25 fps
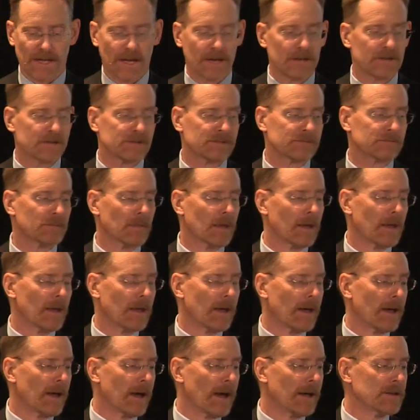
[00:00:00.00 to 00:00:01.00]
How does
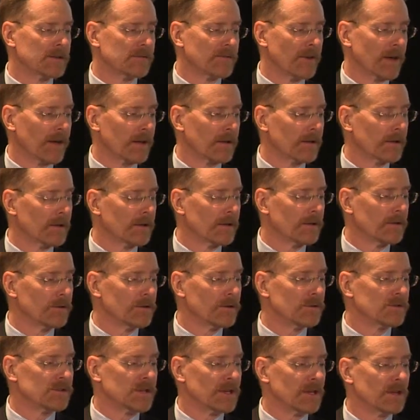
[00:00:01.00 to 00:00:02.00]
HVAC
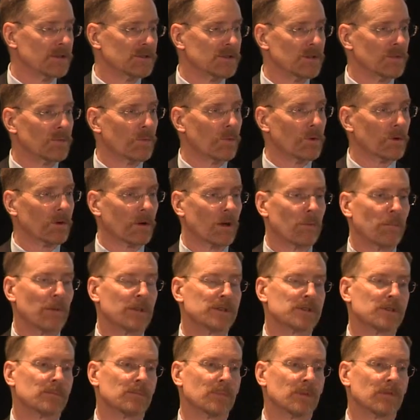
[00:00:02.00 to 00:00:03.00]
use energy and water? I
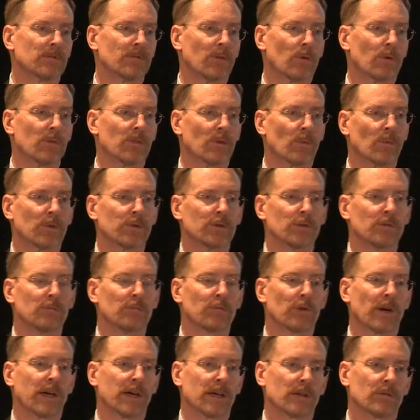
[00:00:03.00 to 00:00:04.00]
mentioned before that when you
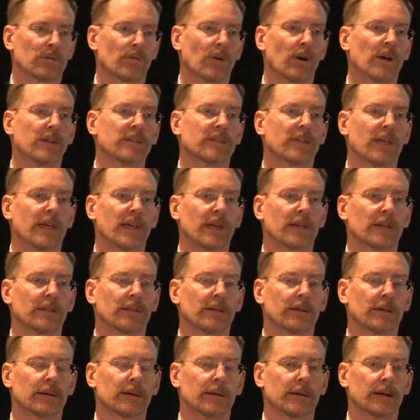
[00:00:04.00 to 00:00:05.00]
break it right
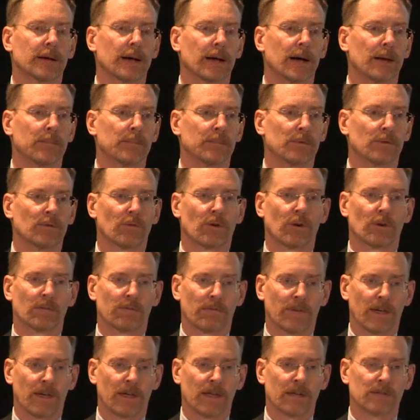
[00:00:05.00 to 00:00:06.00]
down, you've got
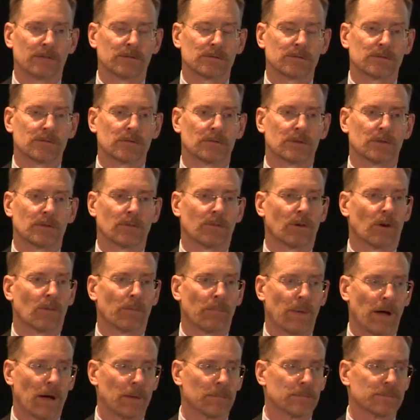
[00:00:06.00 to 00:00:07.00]
fans, you've
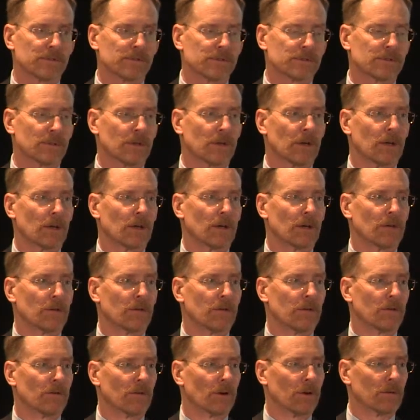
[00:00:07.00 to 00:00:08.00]
got pumps,
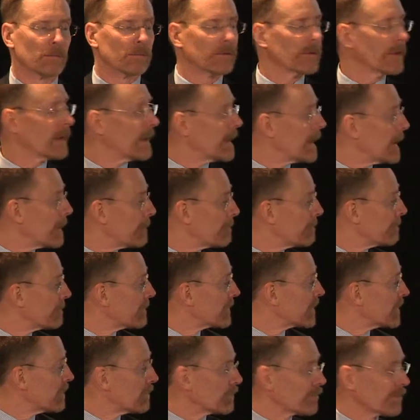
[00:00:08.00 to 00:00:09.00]
you've got
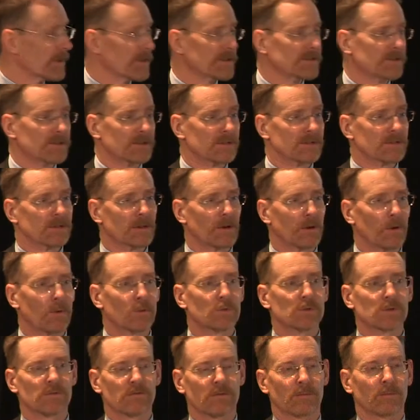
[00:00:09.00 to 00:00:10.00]
compressors, all
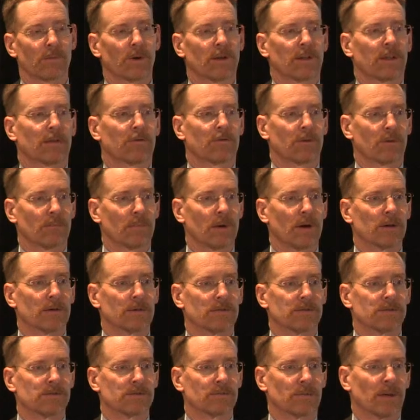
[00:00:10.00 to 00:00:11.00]
driven by electric
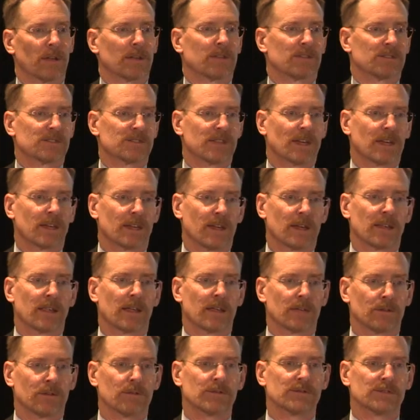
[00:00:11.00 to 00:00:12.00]
motors. We understand how
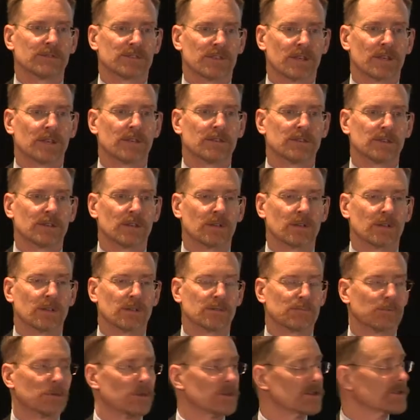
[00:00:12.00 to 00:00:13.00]
that uses energy.
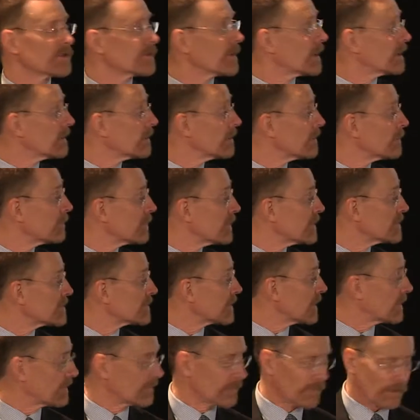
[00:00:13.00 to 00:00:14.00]
It's pretty
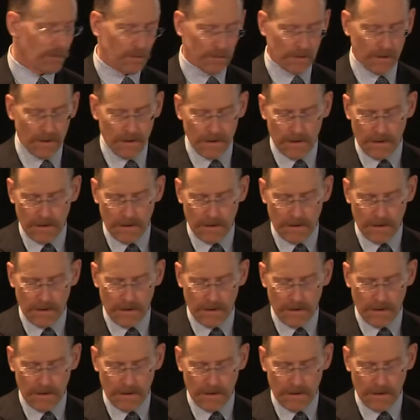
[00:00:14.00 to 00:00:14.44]
straightforward.